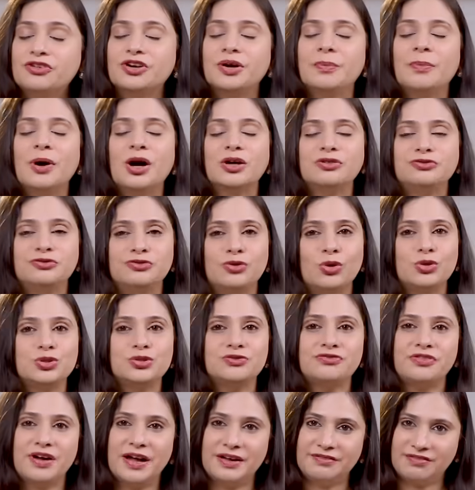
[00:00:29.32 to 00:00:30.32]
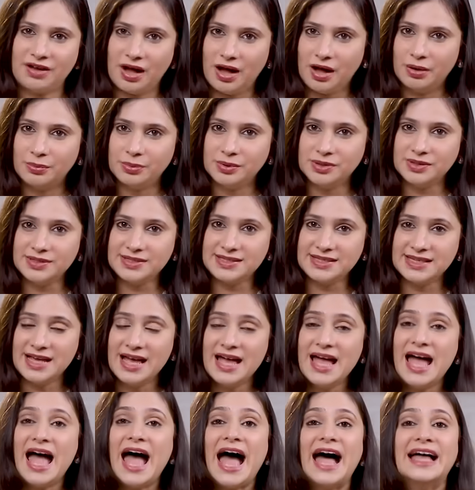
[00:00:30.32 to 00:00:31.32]
for about 4 to 5 hours
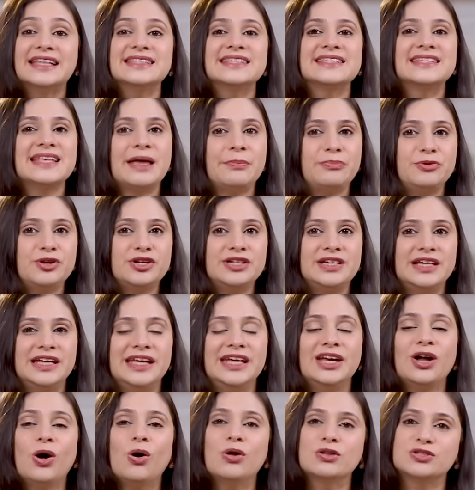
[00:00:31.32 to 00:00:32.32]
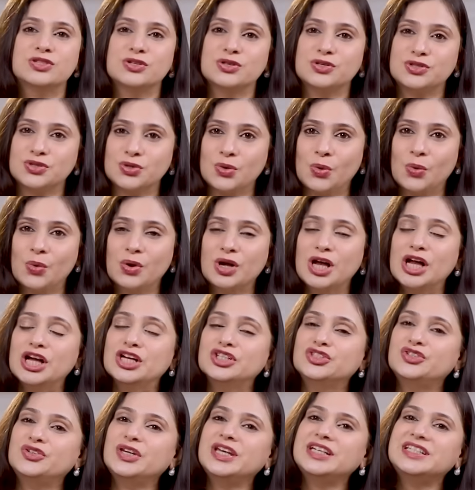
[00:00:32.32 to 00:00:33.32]
and separately also soak
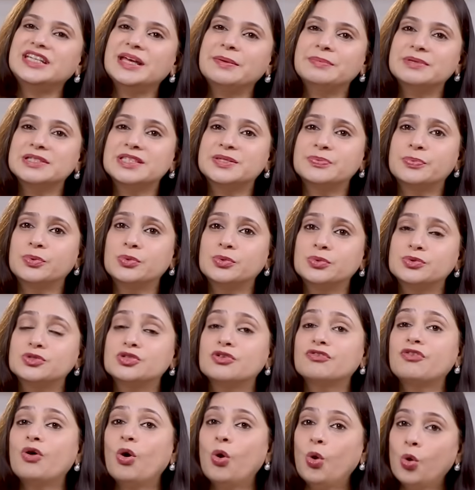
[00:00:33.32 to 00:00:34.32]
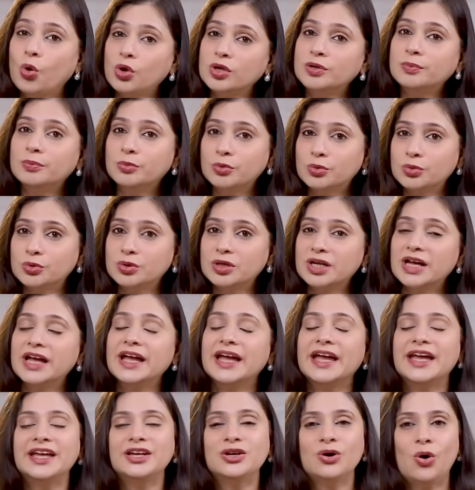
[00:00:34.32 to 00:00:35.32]
3 tablespoons of whole moong
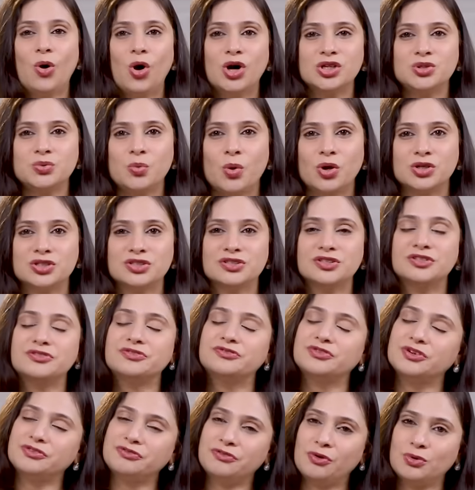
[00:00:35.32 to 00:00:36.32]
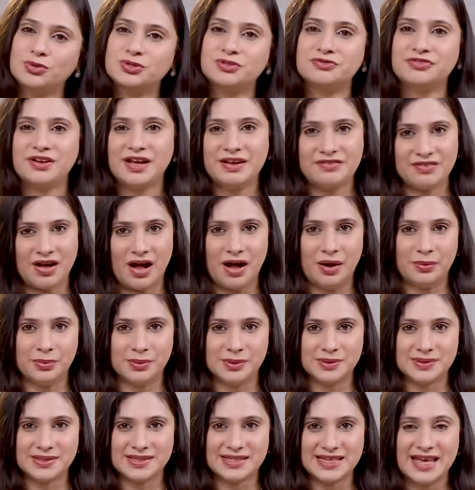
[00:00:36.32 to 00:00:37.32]
in hot water for 4 to 5
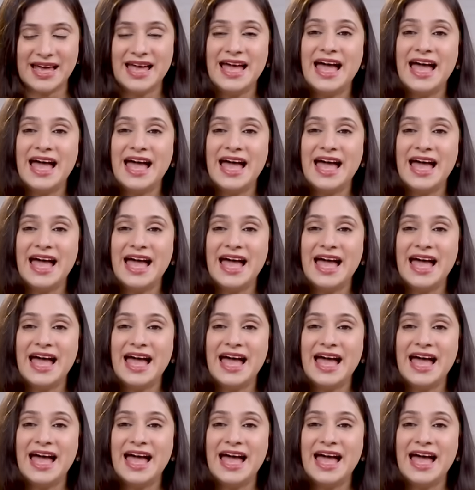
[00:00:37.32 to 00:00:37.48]
hours.